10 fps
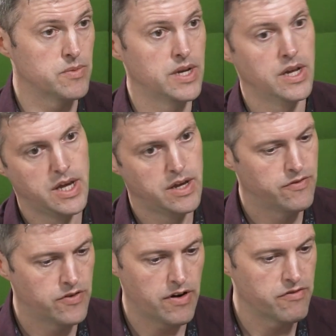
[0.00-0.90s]
meant
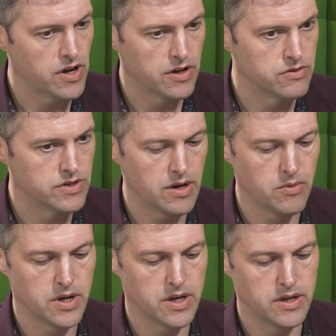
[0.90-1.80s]
for every 100 they
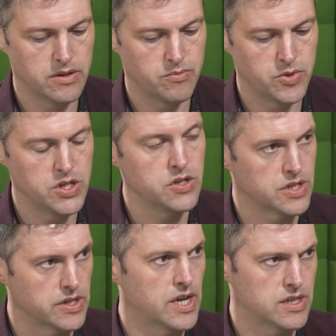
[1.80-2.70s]
were
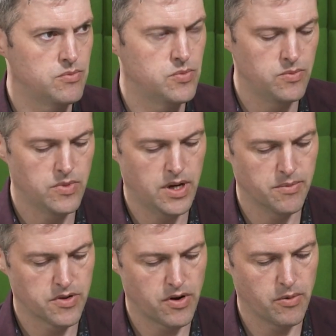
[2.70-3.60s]
producing, they had
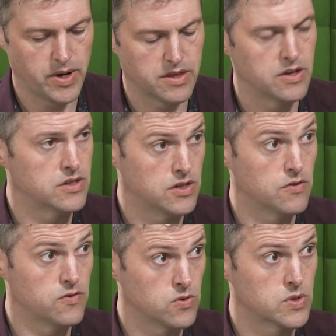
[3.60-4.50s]
to throw away 30
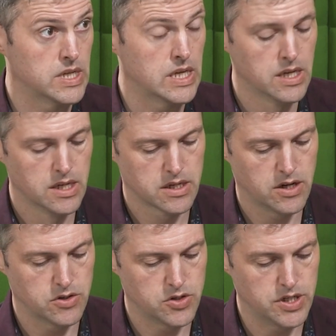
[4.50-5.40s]
or 40
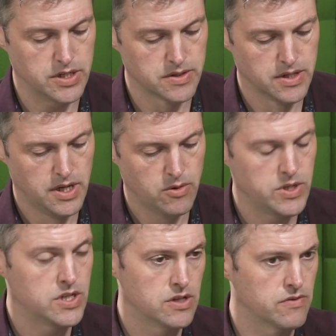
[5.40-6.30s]
cartridges,
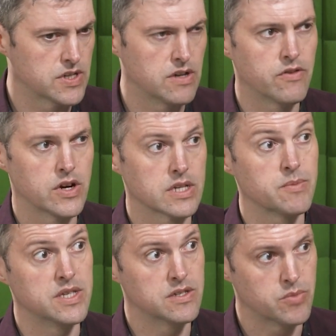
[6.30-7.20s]
which is obviously a very
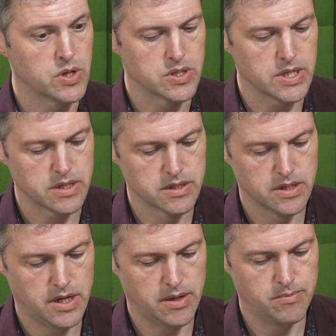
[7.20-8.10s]
expensive
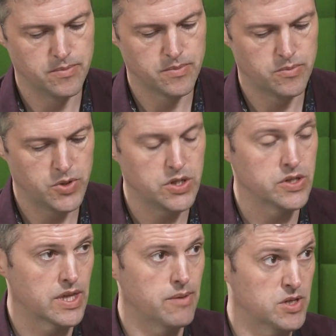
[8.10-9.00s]
process.
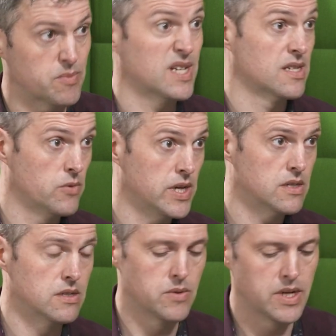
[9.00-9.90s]
Producing that much plastic
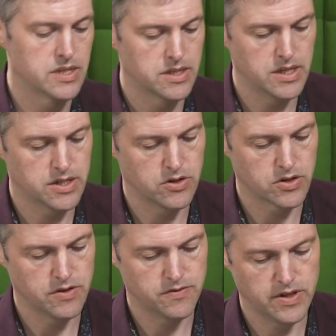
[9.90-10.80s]
waste as well is
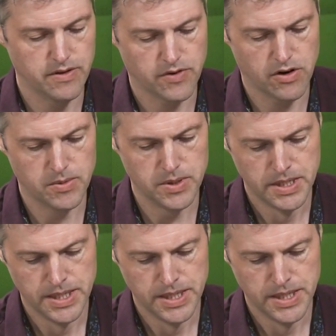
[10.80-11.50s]
not good for the environment.